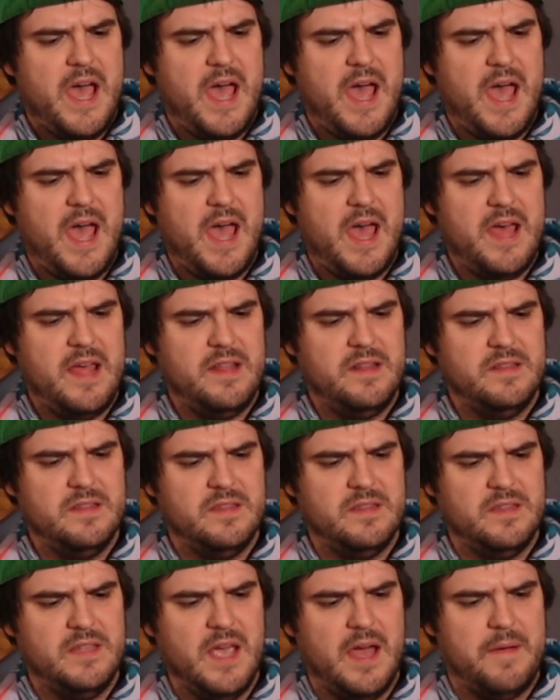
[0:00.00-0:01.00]

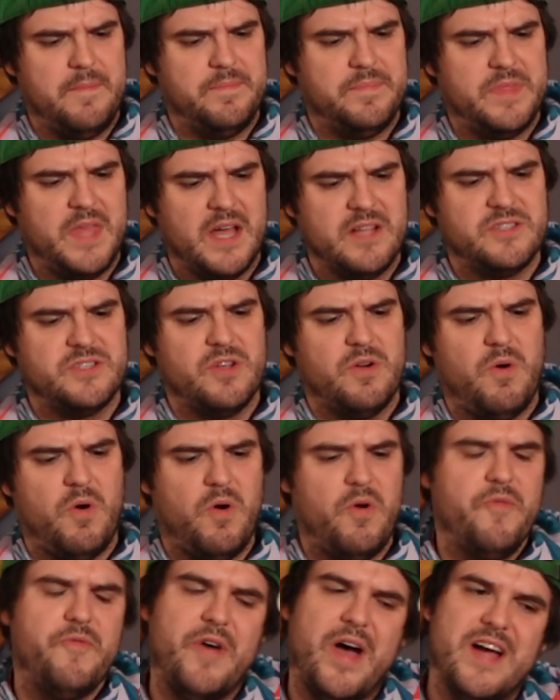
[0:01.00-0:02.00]
And yeah, Not So
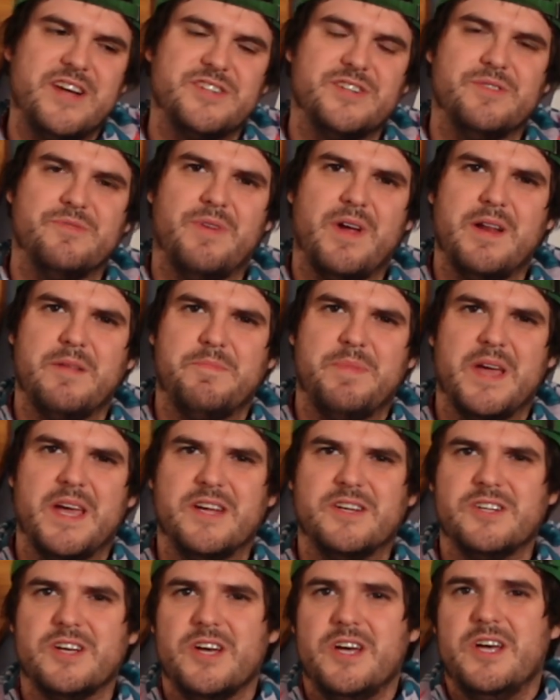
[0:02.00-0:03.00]
Old Fashioned Reddit
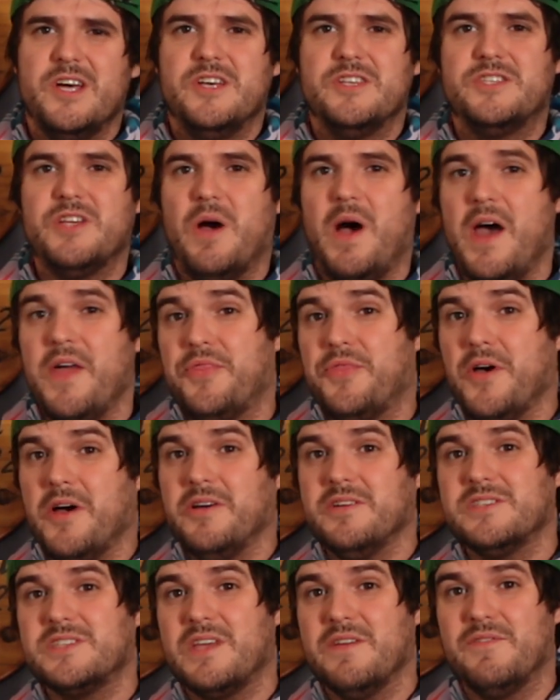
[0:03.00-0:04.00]
page. So I
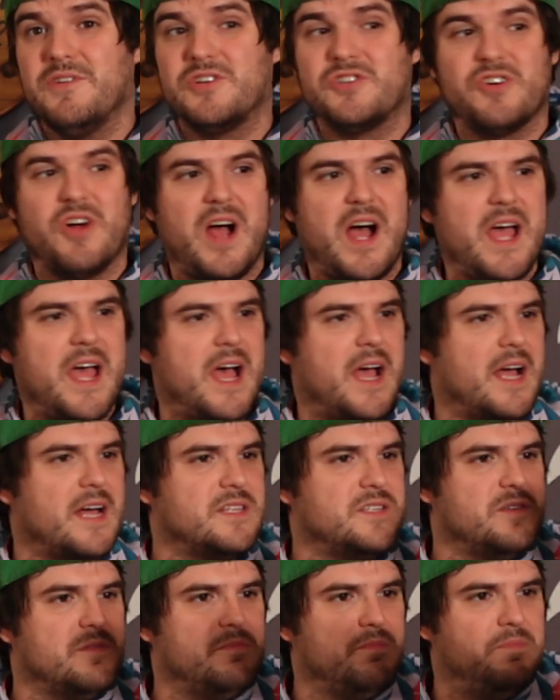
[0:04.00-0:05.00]
thought, let's give it a try. I
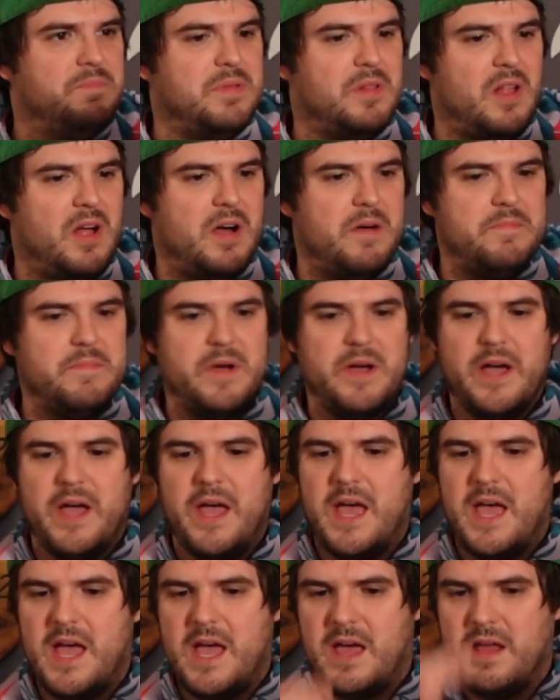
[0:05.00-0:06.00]
got some plum,
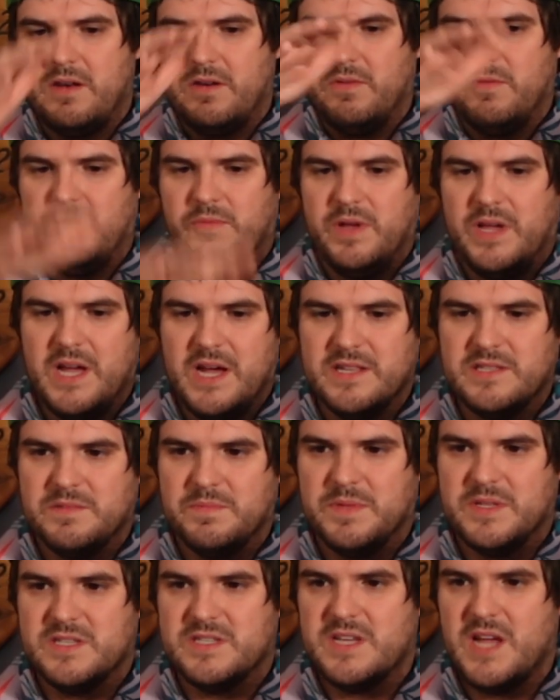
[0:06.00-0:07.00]
and we got some
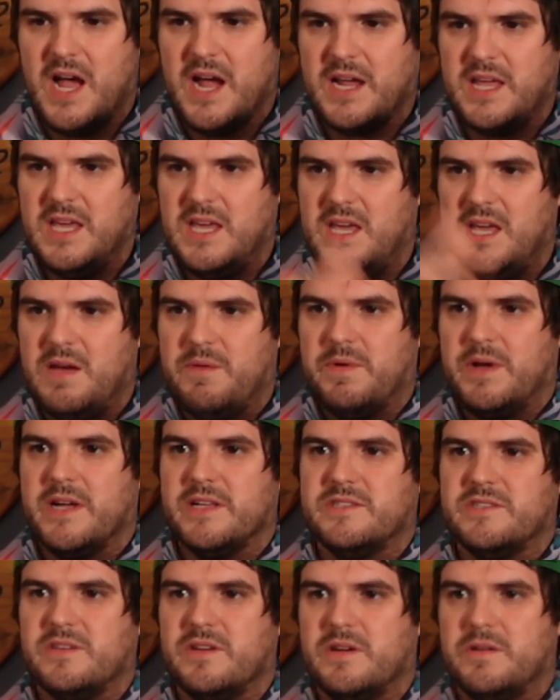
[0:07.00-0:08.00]
of the sake, and we
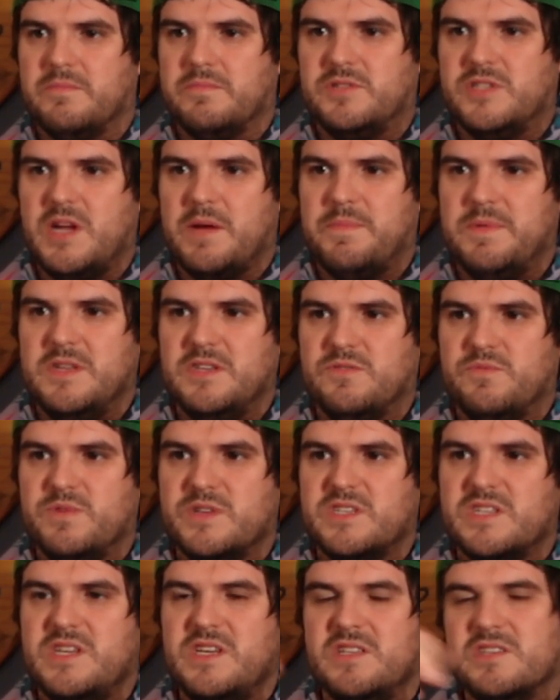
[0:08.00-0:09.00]
got some Japanese
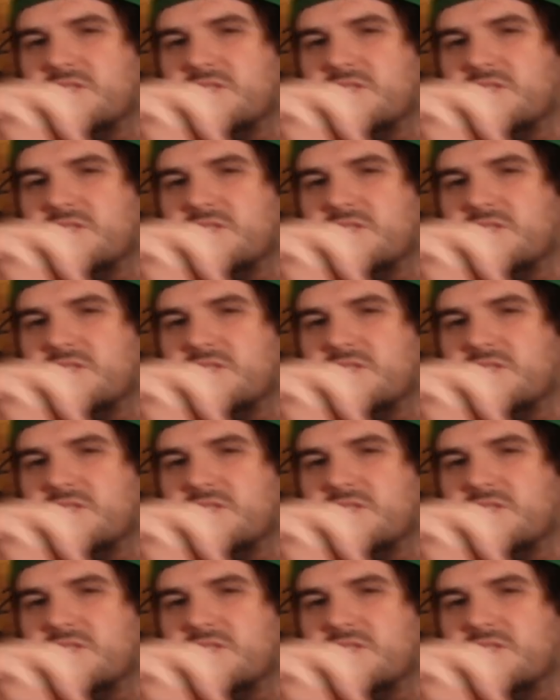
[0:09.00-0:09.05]
whiskey.